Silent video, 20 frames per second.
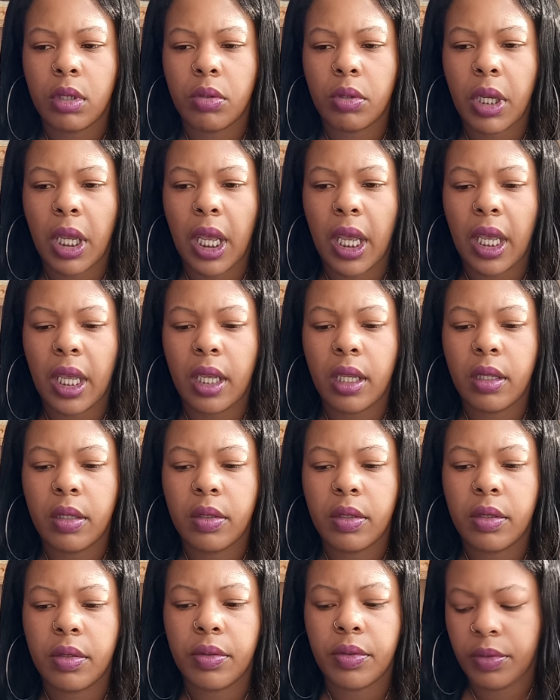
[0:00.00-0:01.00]
Okay,
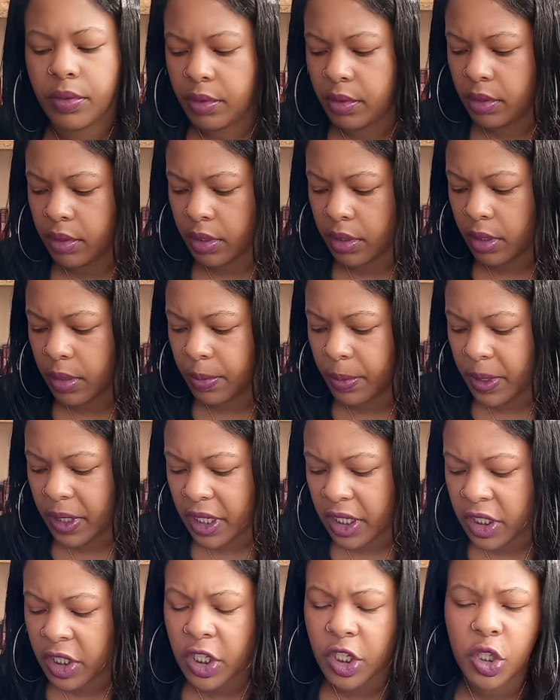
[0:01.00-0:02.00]
could be in a
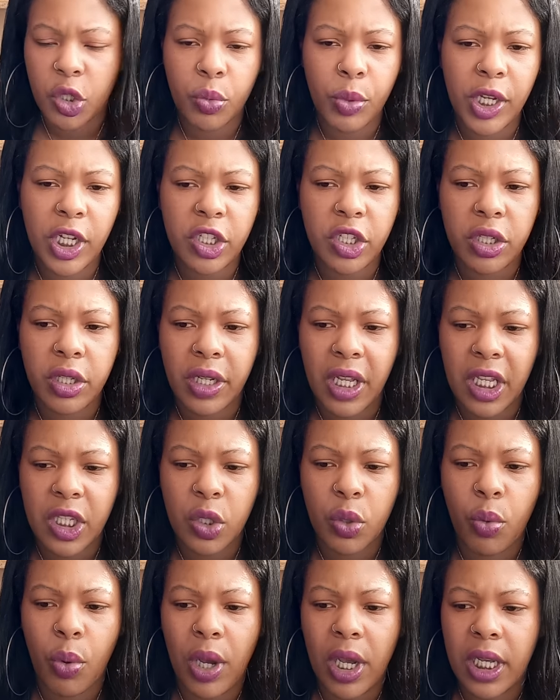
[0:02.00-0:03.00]
situation that's
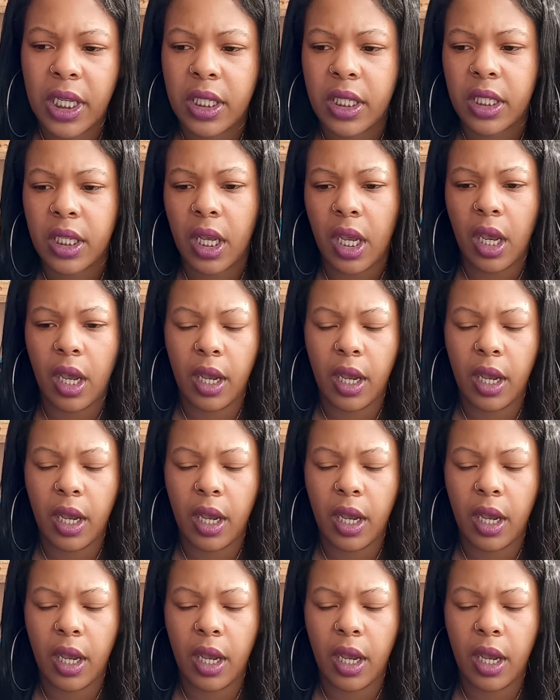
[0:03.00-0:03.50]
quite